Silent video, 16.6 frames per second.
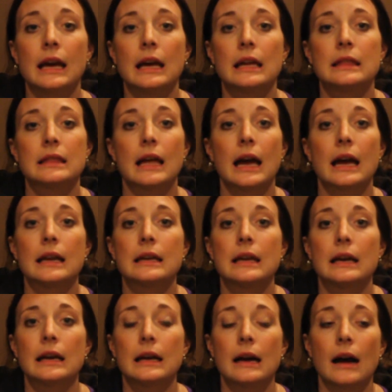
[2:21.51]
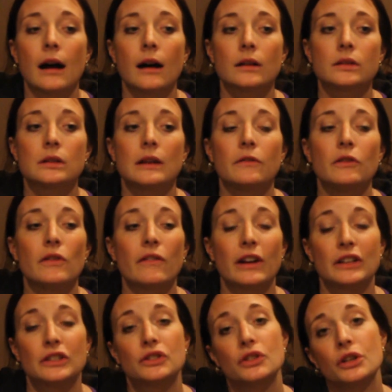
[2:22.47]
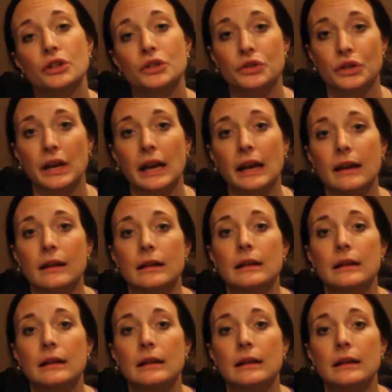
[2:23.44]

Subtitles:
And then also, if you've ever had surgery,